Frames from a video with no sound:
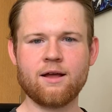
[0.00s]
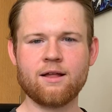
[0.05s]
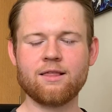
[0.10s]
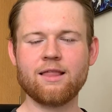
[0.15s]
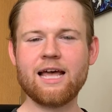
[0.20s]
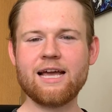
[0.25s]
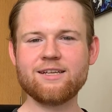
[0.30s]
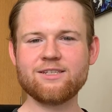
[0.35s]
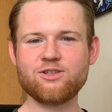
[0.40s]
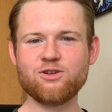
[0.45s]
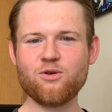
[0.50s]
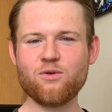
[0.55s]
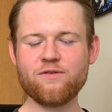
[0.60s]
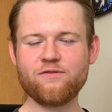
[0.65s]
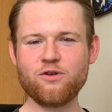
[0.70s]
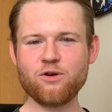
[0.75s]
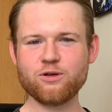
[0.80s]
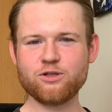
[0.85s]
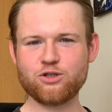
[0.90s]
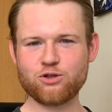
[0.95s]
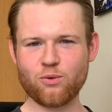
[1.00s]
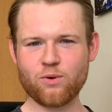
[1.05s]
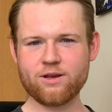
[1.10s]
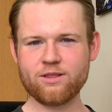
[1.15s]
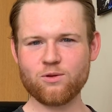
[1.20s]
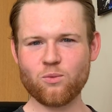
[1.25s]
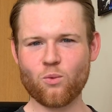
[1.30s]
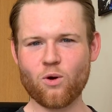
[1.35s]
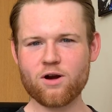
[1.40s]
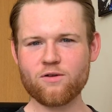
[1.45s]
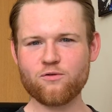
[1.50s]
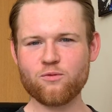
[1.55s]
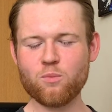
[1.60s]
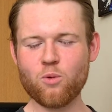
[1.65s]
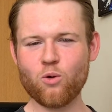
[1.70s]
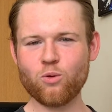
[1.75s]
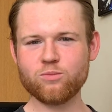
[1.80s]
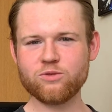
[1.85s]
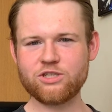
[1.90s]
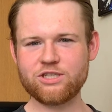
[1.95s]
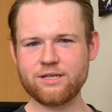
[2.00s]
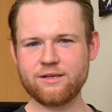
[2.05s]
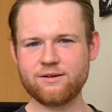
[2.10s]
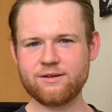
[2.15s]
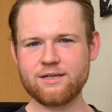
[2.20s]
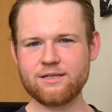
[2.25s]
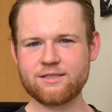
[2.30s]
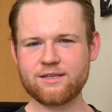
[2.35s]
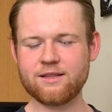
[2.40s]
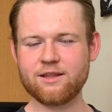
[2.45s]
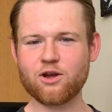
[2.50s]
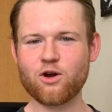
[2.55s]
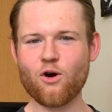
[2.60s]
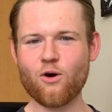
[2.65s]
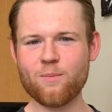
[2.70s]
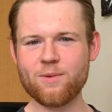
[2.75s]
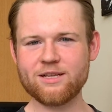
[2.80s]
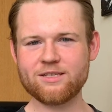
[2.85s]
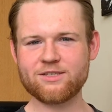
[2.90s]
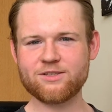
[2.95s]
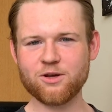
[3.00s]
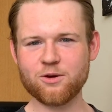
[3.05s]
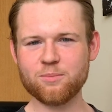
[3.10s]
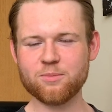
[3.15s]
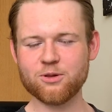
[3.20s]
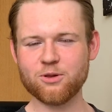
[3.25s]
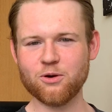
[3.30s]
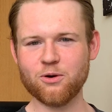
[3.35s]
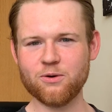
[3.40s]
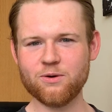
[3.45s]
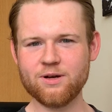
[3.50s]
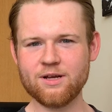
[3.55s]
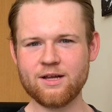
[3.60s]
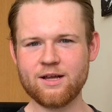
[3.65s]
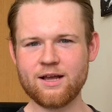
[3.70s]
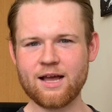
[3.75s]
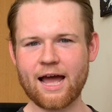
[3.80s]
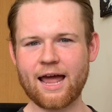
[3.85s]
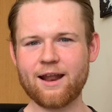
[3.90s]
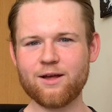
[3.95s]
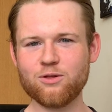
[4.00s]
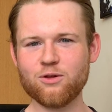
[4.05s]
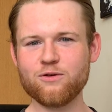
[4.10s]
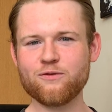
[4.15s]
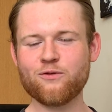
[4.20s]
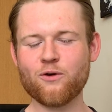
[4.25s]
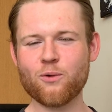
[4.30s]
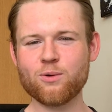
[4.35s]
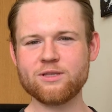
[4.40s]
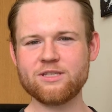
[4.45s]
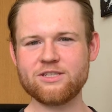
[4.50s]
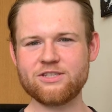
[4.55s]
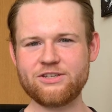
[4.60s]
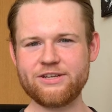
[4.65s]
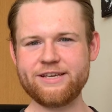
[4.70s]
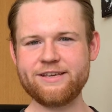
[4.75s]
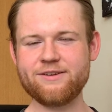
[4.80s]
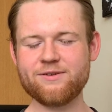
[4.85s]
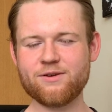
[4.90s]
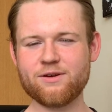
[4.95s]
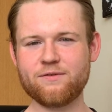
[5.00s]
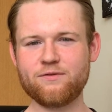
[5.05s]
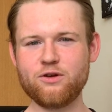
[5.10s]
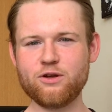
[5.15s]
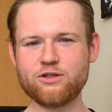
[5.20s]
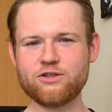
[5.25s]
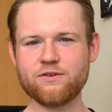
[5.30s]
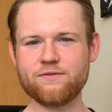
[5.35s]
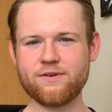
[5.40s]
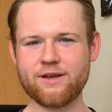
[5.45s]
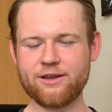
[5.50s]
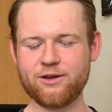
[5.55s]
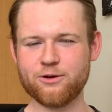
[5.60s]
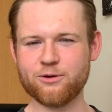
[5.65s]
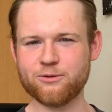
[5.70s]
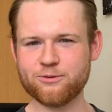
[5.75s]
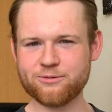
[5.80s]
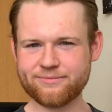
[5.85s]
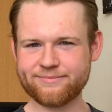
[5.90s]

Let us know if you're enjoying the Work From Home series in the comments down below, and I look forward to seeing you in a future video.